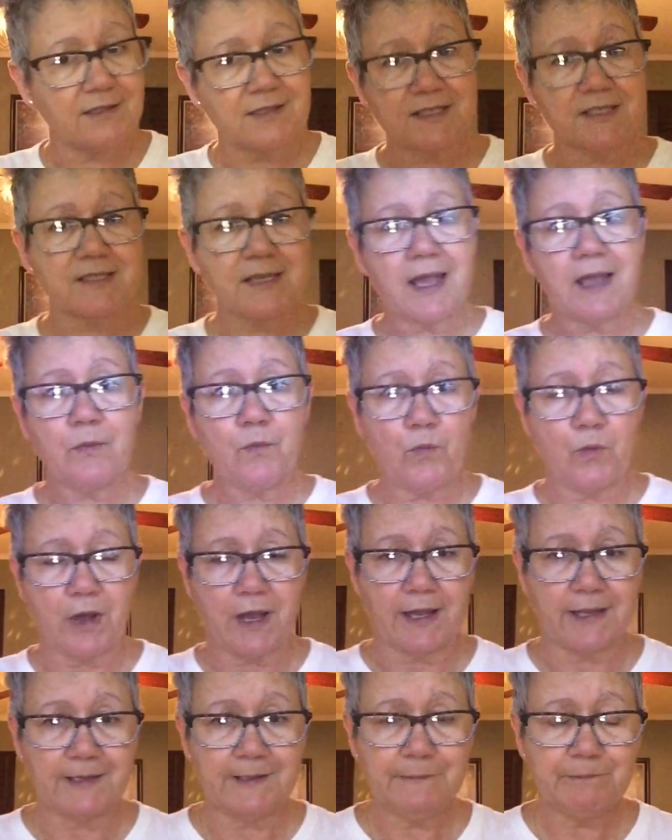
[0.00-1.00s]
The same
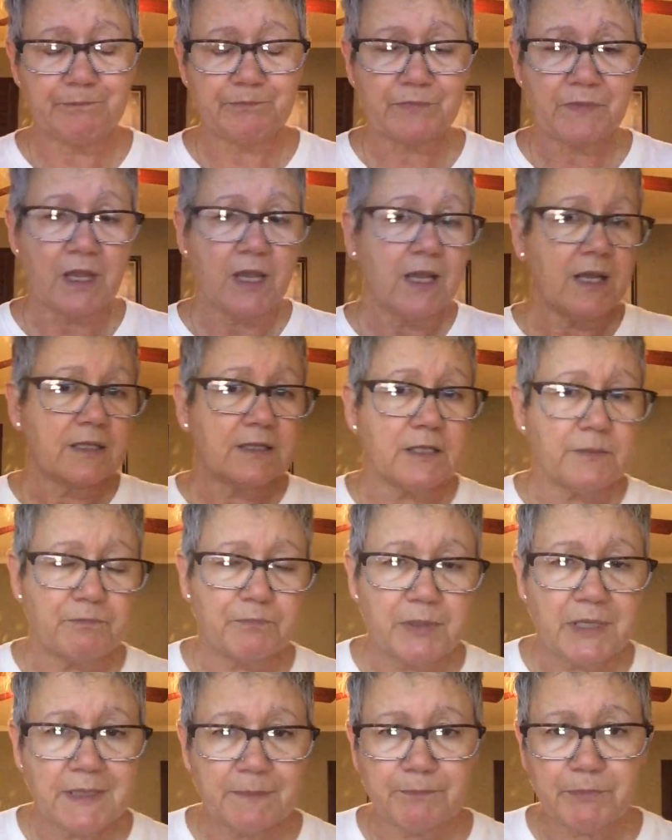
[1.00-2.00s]
way did
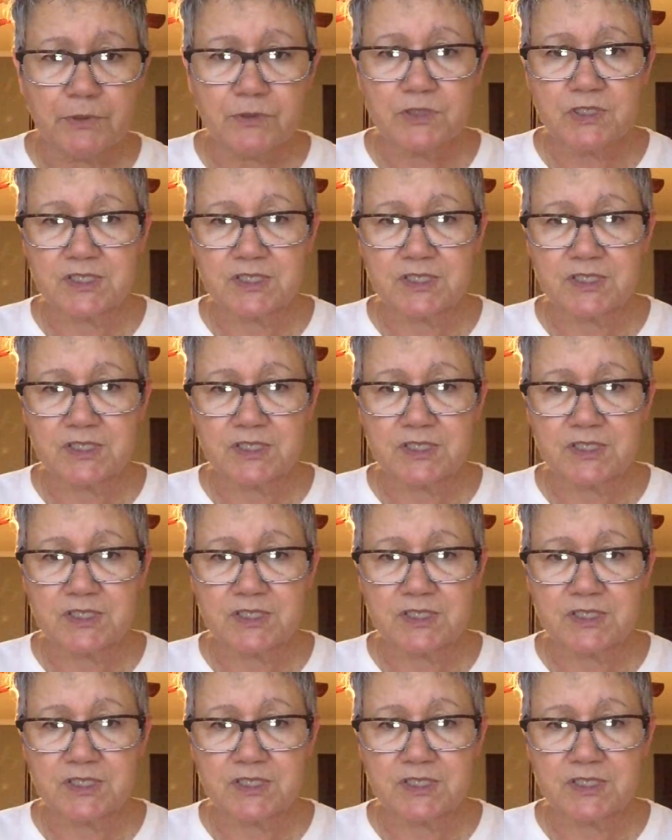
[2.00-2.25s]
people